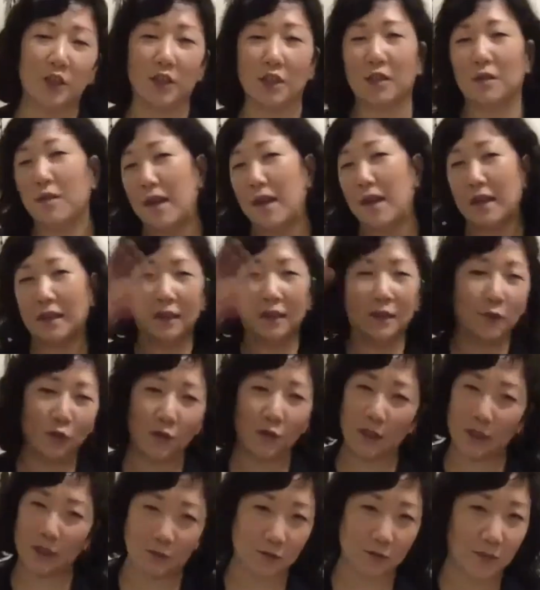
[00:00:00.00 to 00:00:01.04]
massive
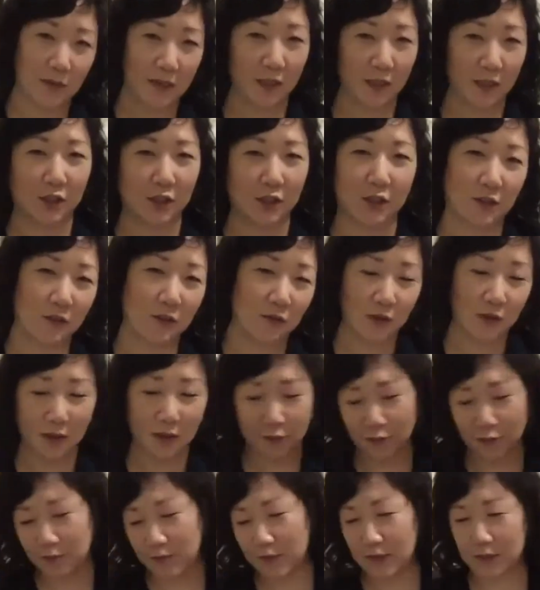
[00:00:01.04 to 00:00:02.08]
transformation,
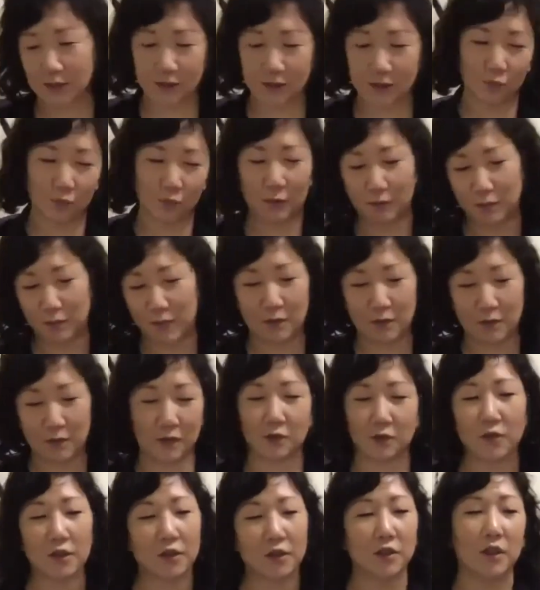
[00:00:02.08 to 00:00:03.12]
government is being
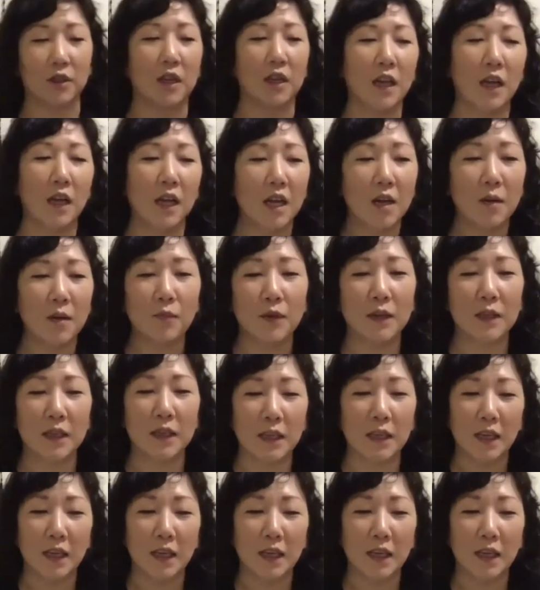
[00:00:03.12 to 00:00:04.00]
restructured. But